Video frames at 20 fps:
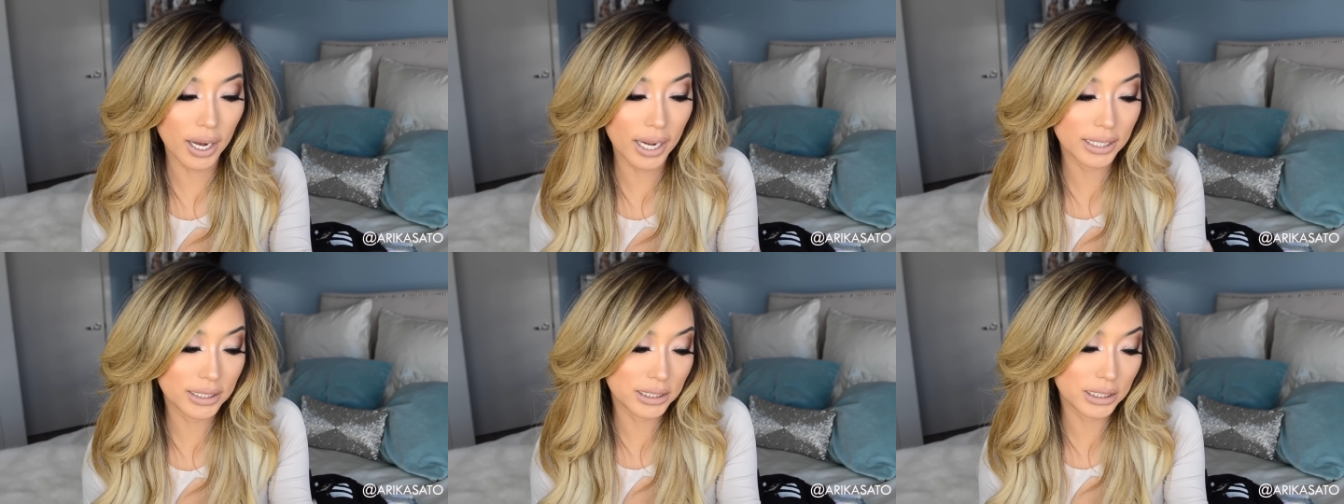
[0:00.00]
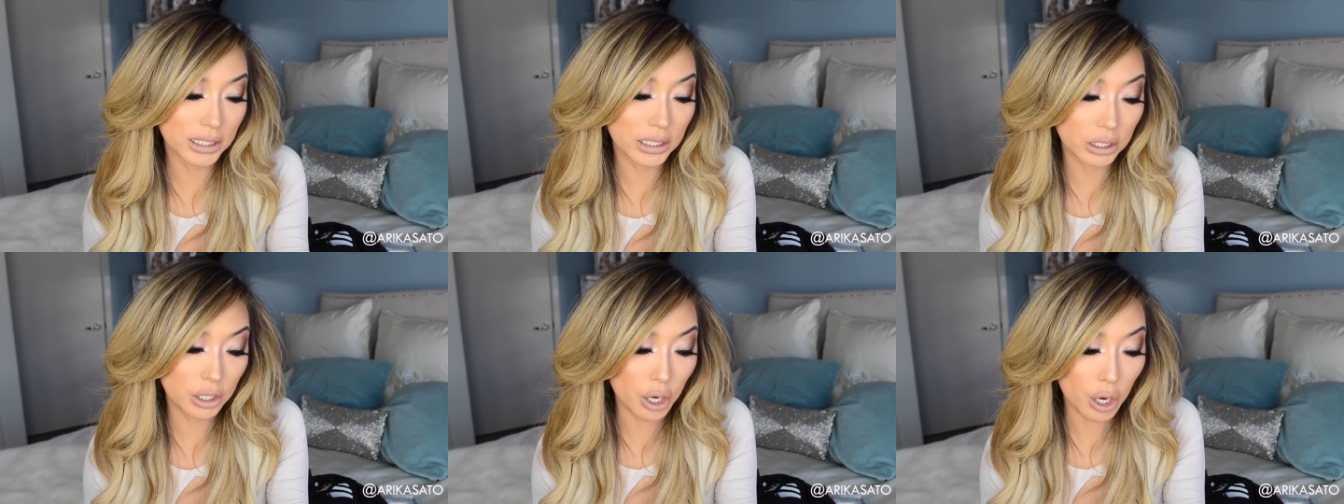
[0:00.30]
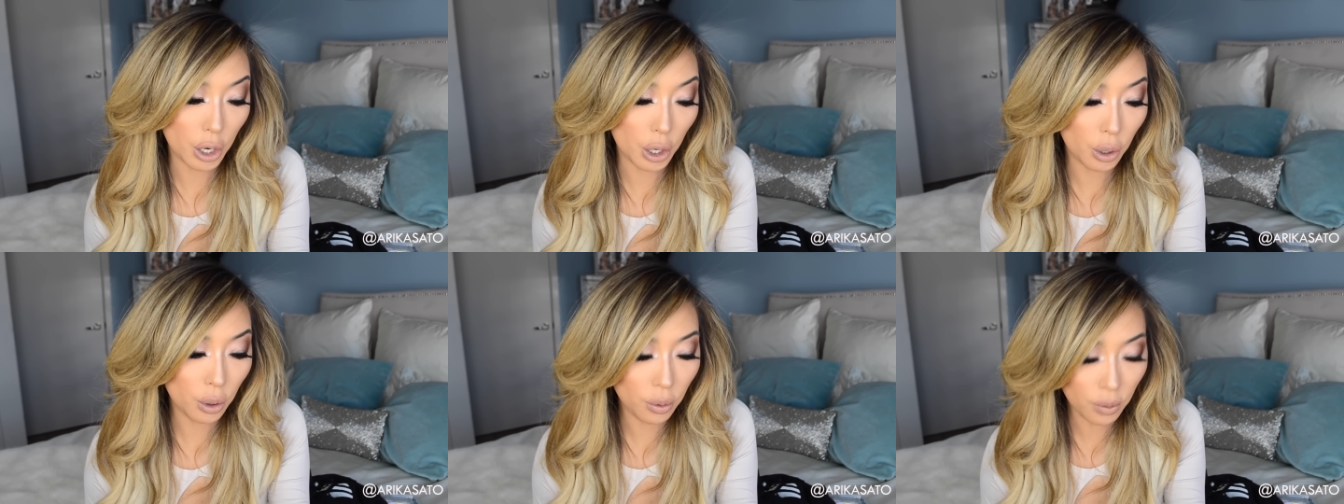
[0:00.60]
I didn't
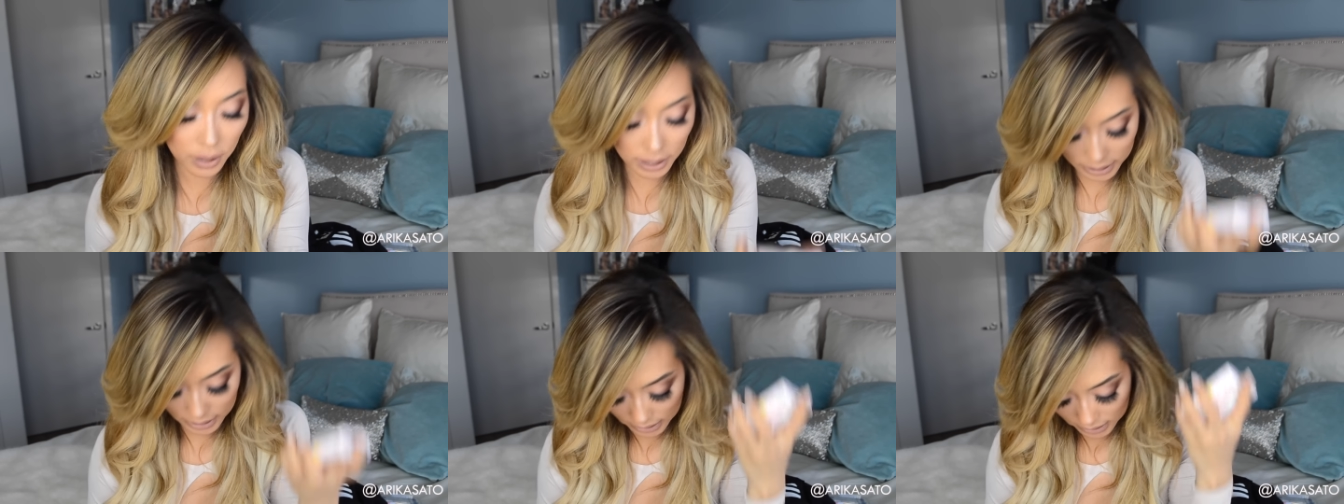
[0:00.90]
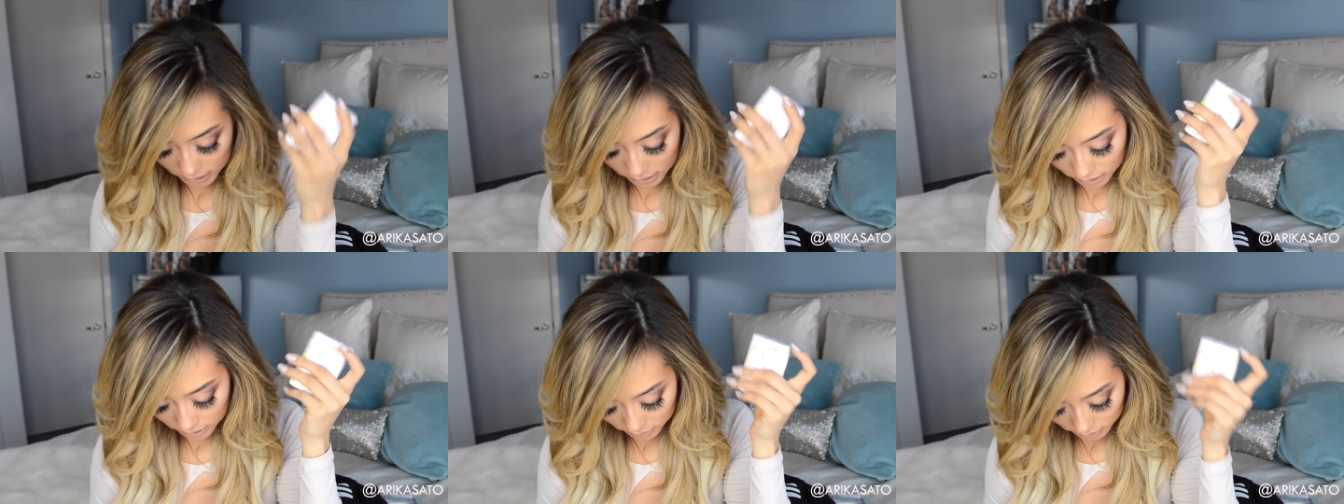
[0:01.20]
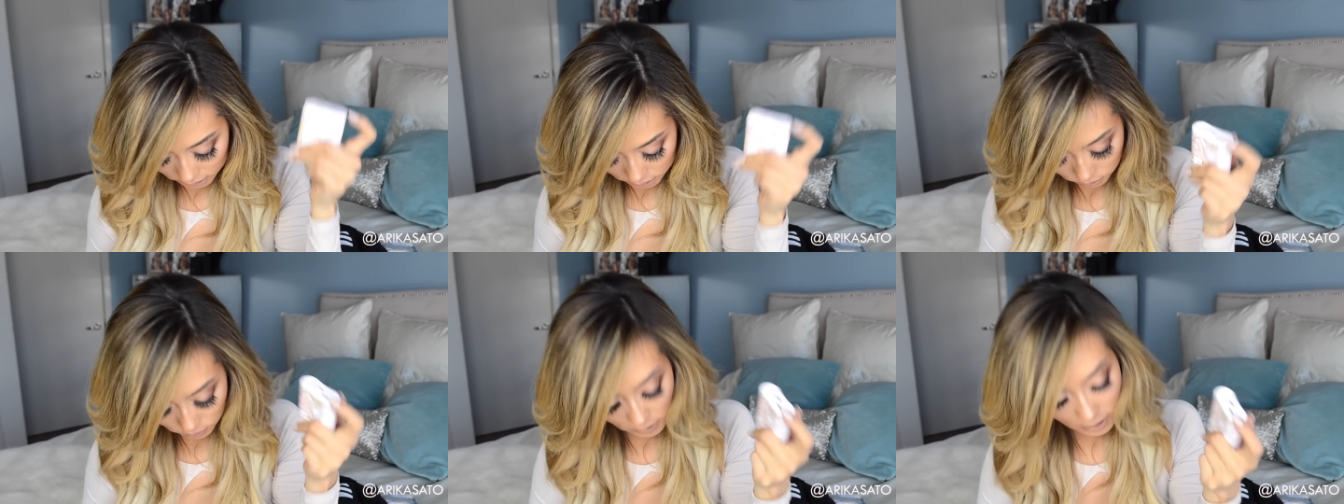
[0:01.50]
know. And
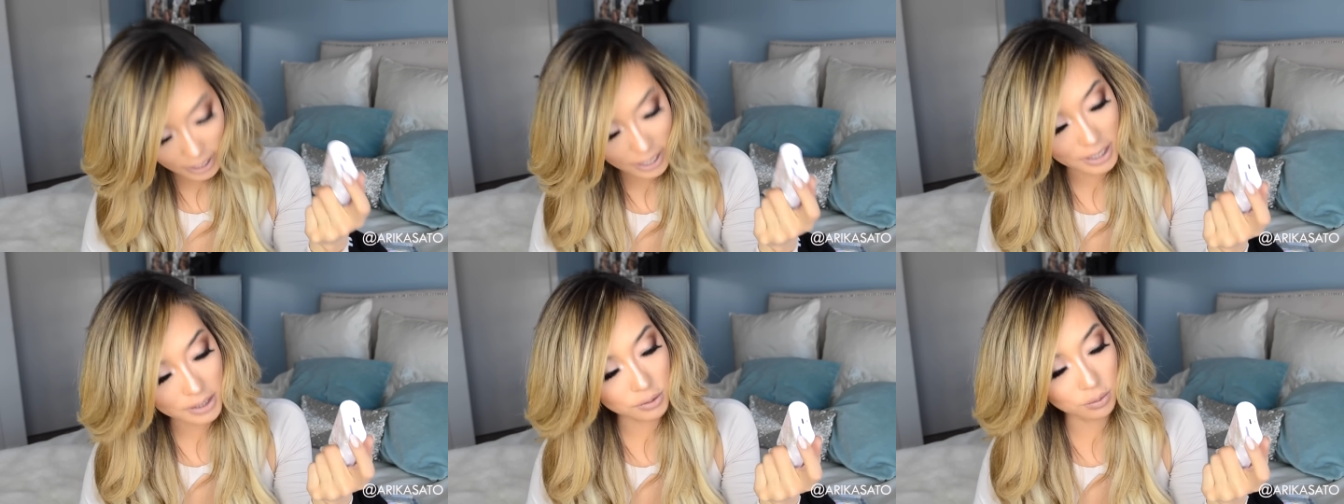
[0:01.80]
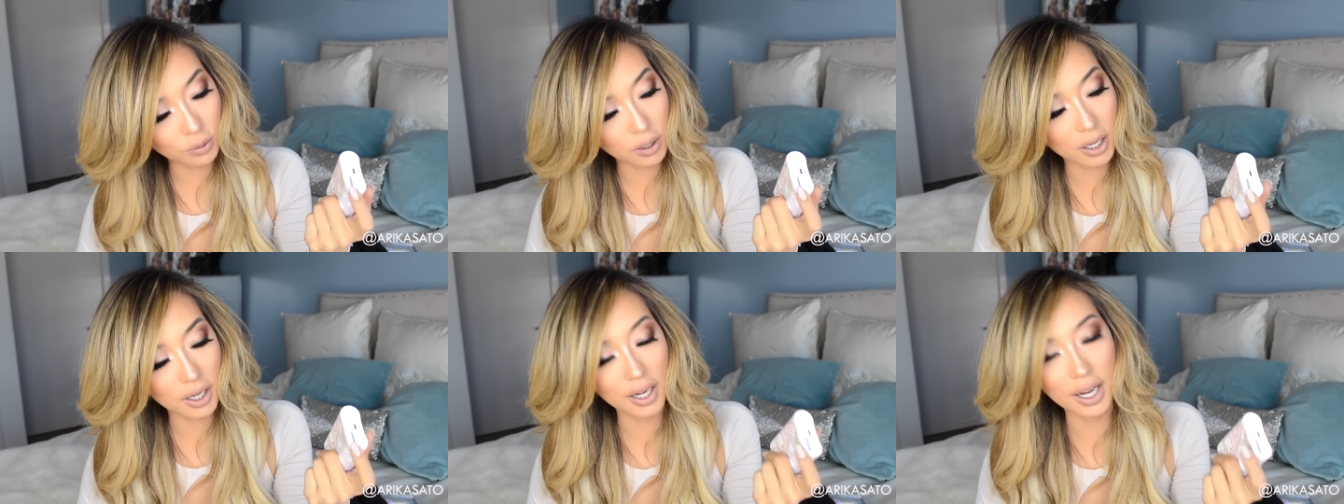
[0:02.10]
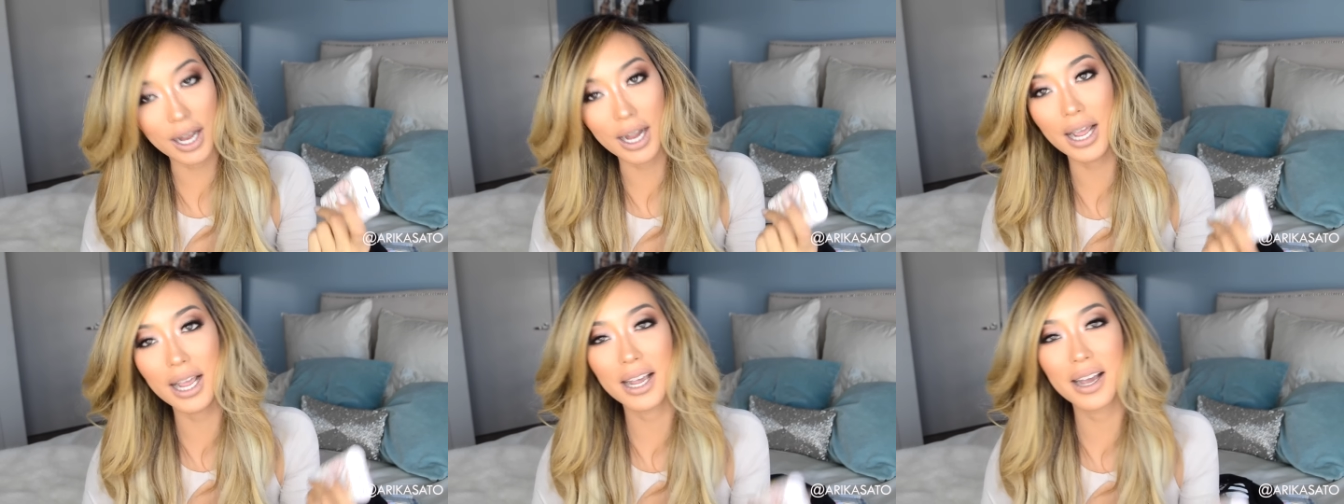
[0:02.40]
this one has one,
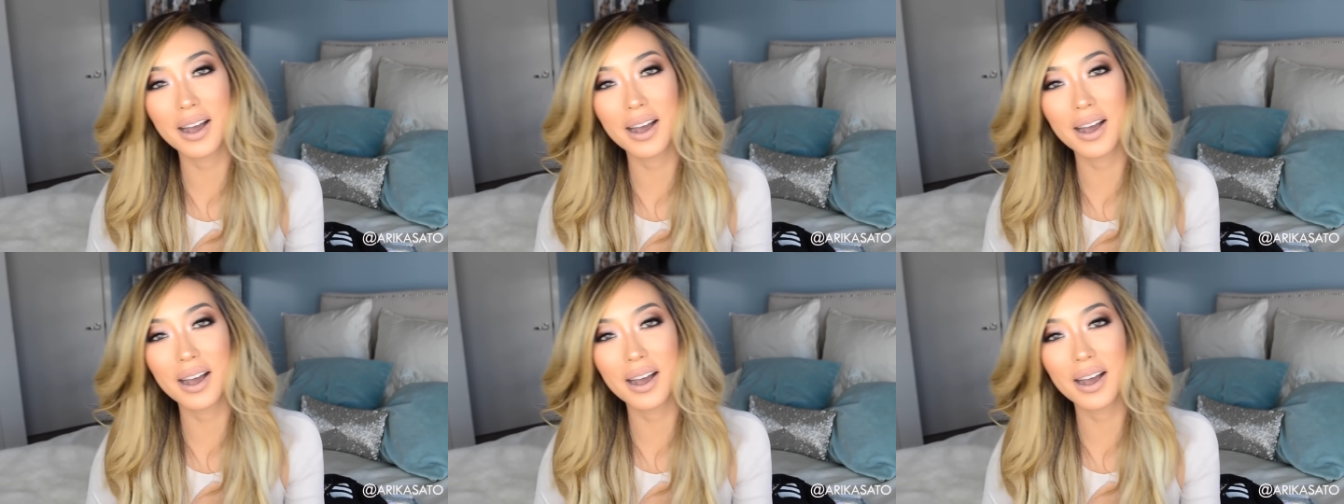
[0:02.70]
and I